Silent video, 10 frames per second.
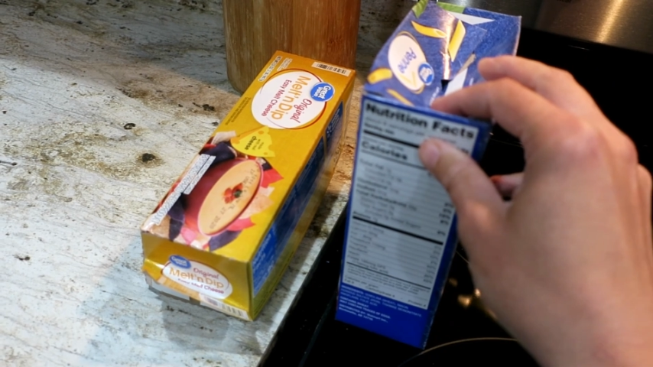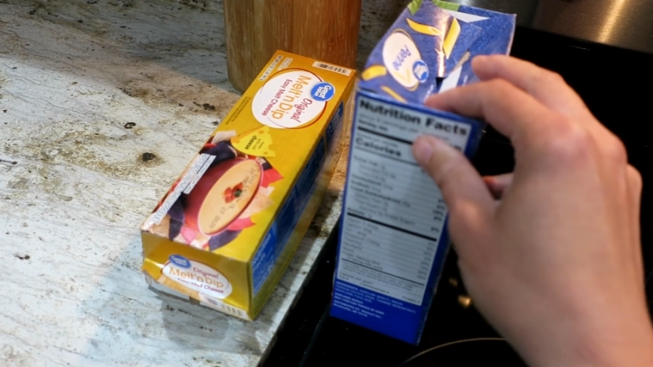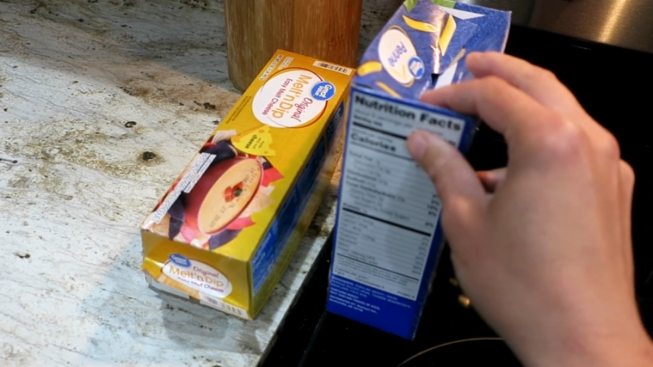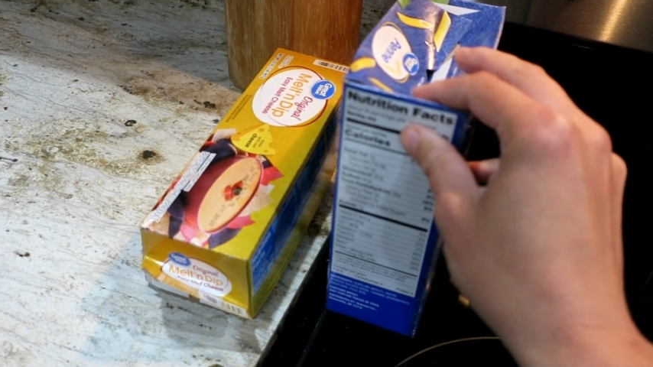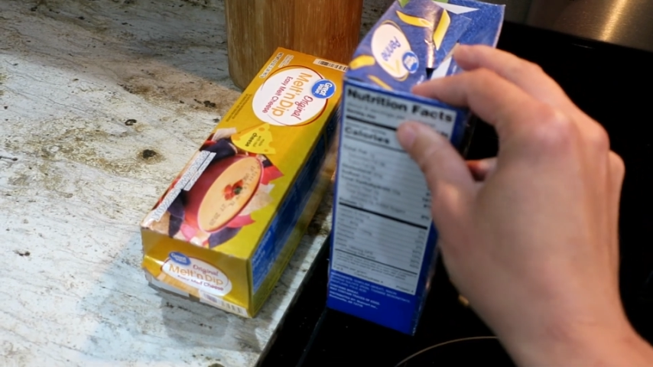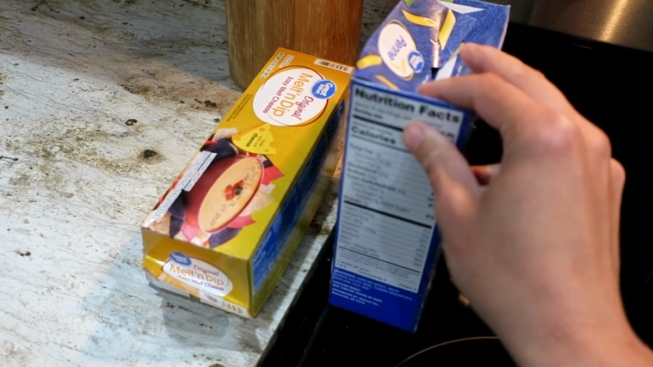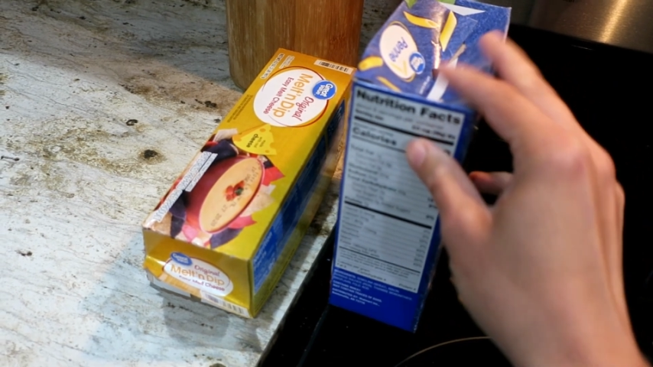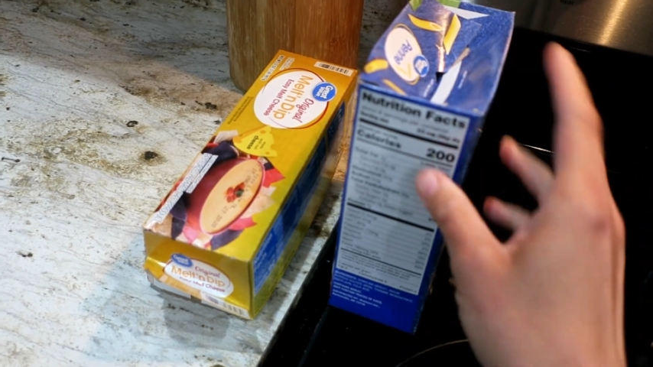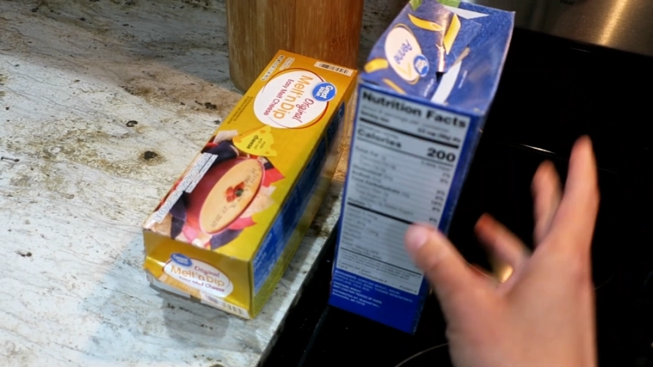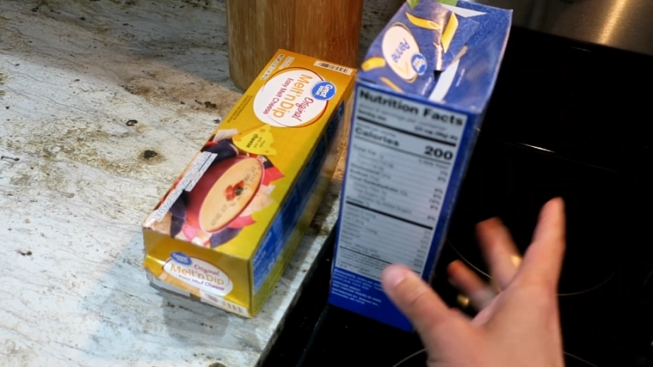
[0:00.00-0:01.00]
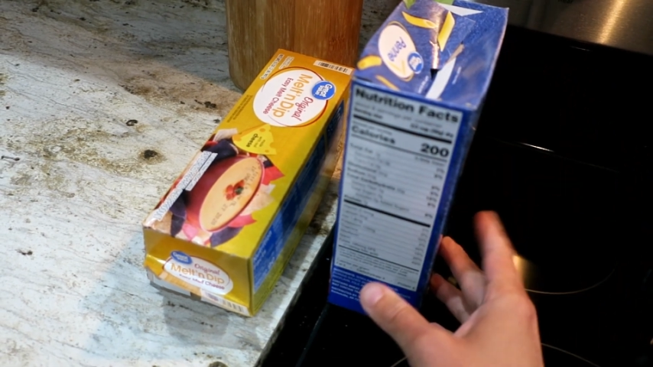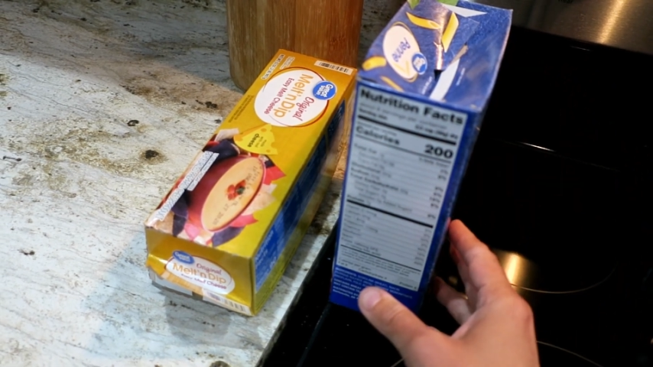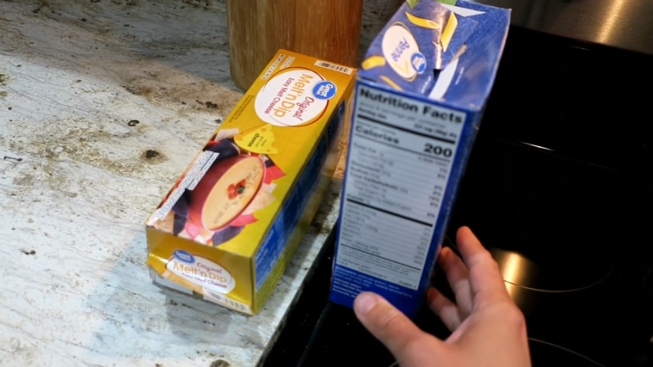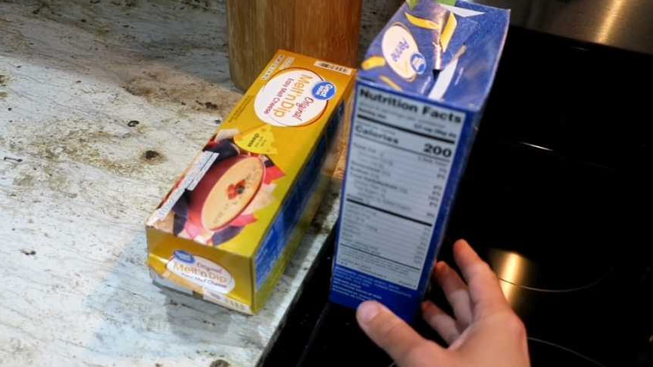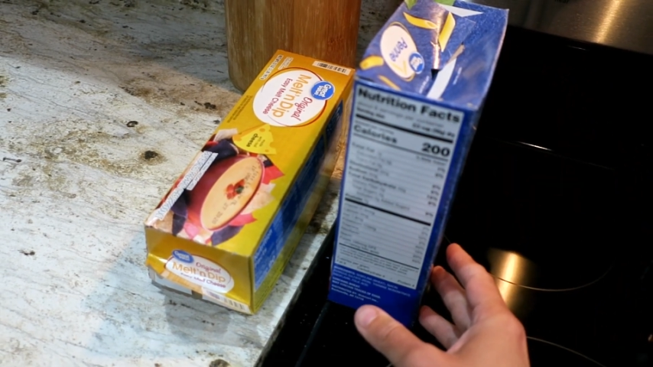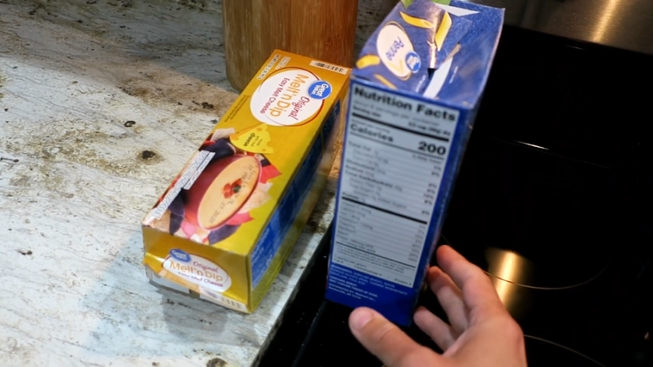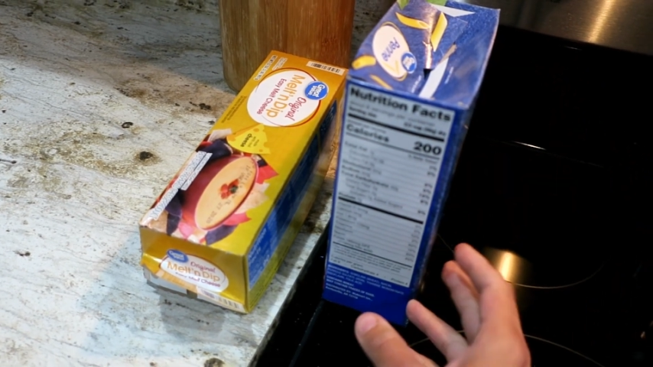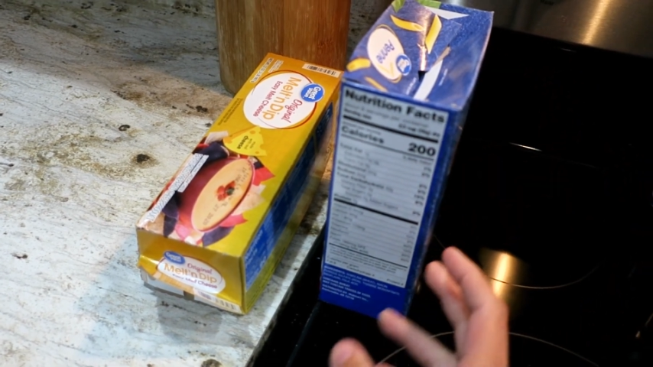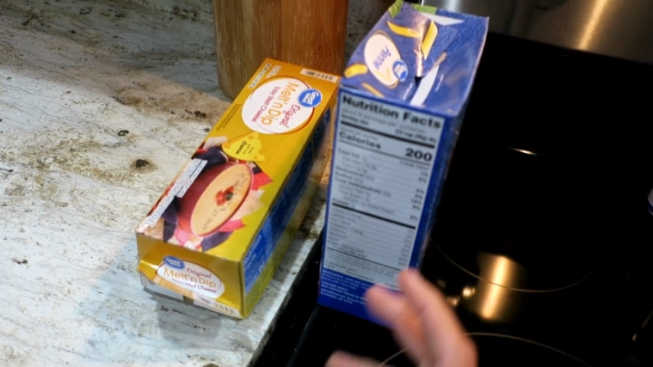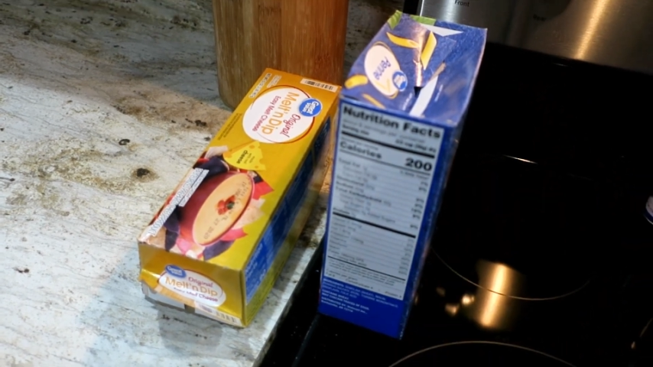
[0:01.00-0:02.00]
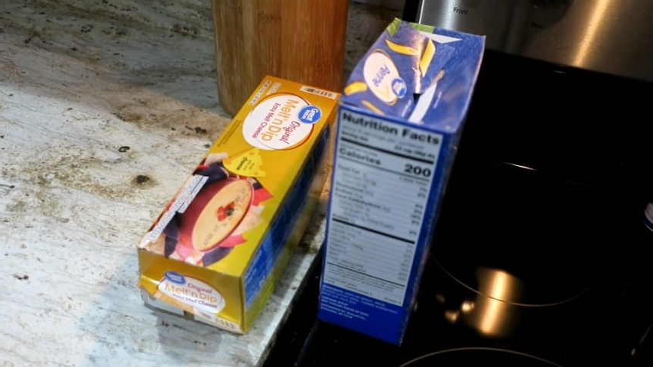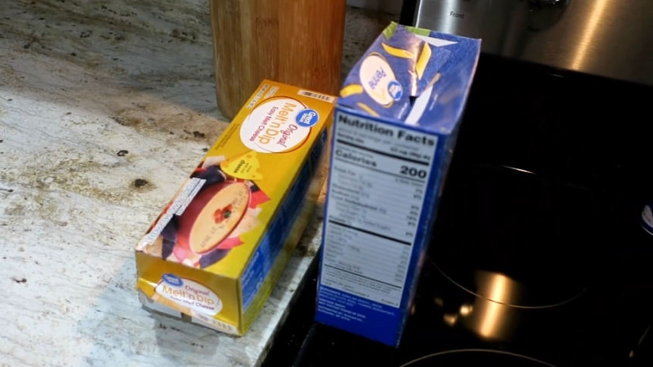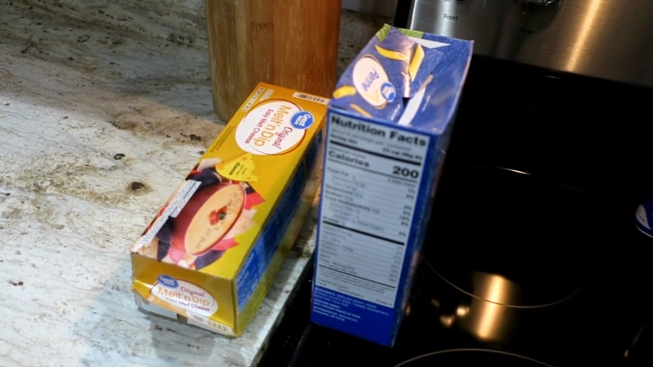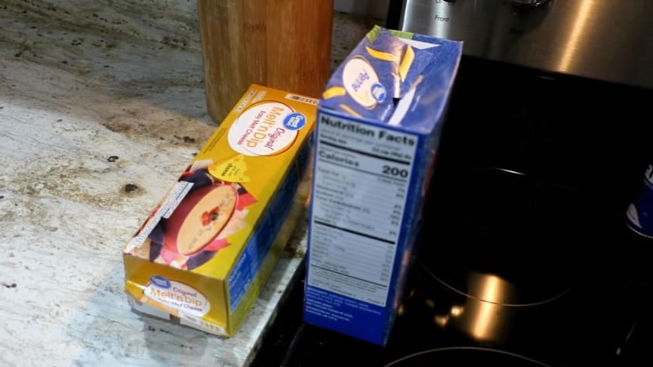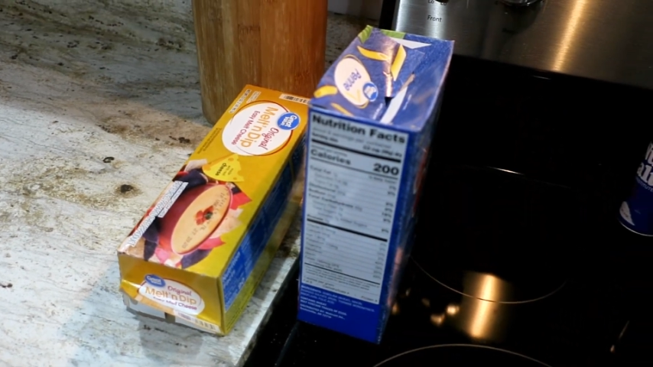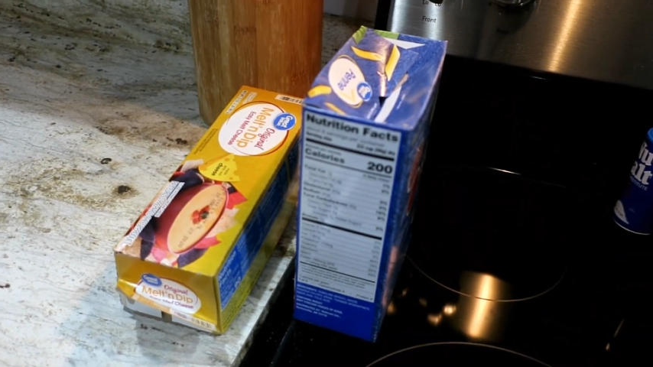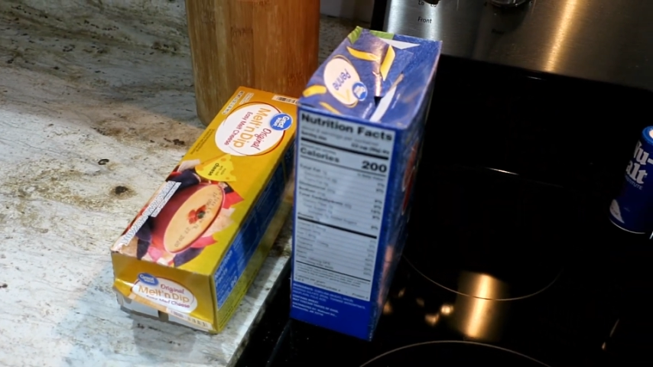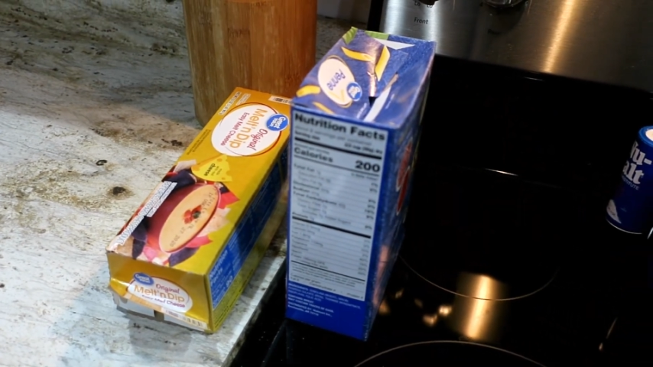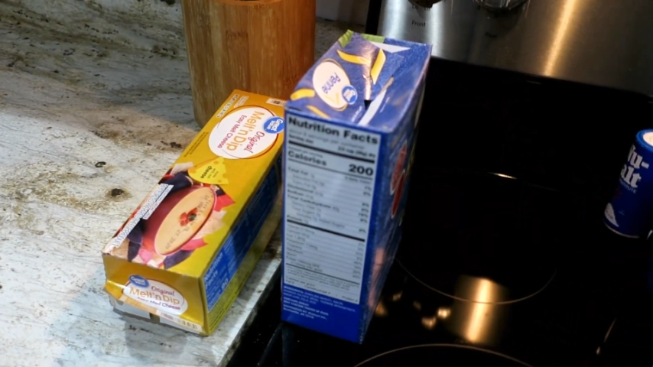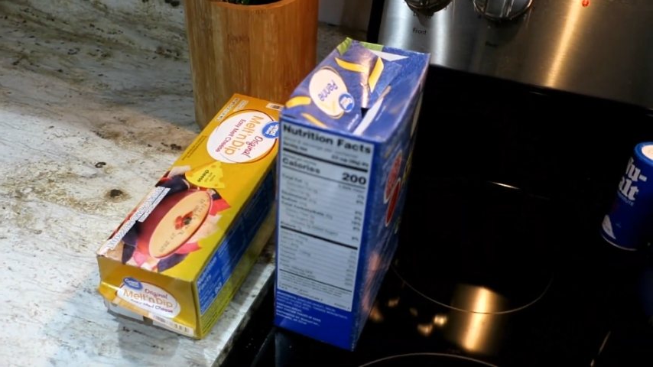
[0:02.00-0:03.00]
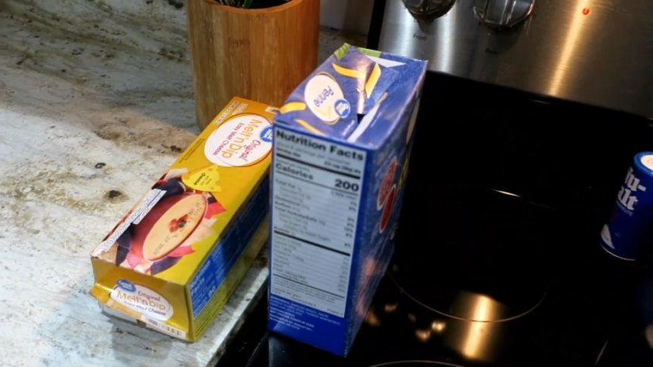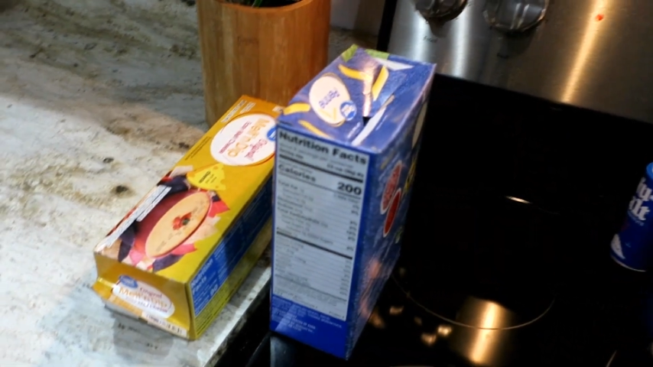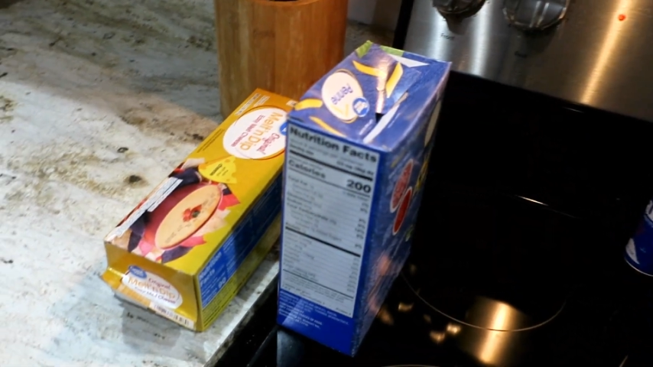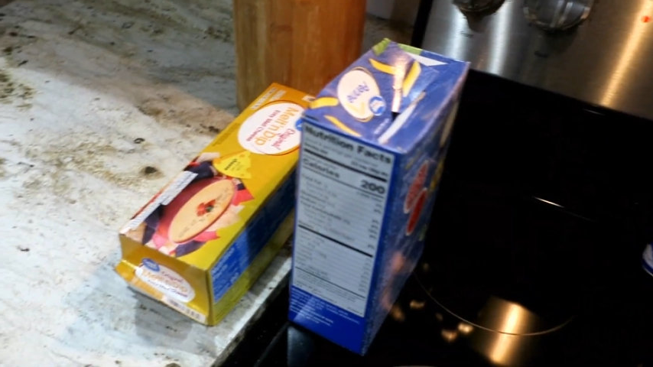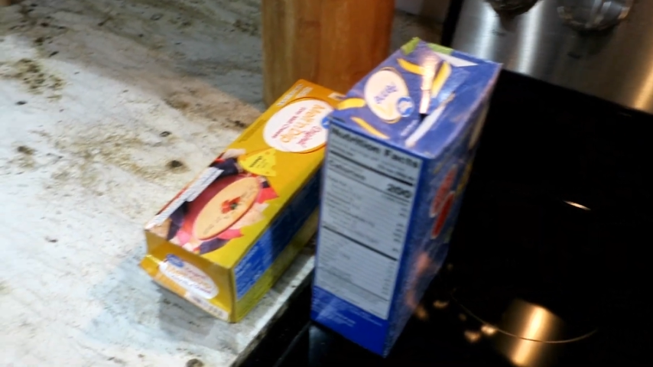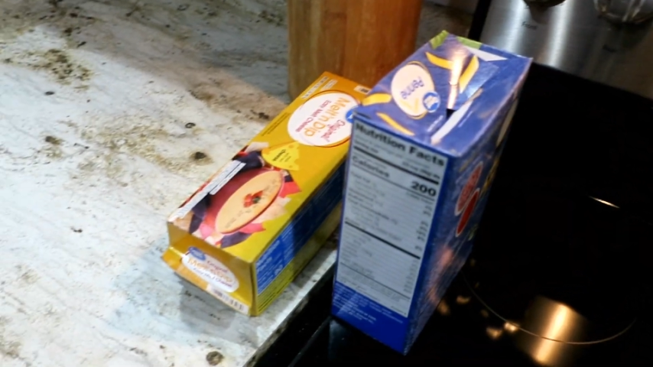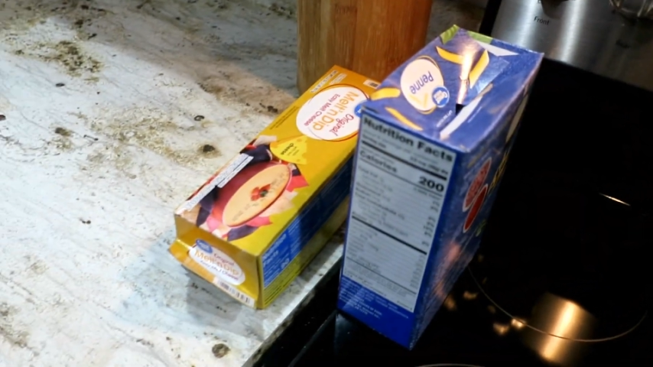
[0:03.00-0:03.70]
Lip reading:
Nobody's mouth can be seen.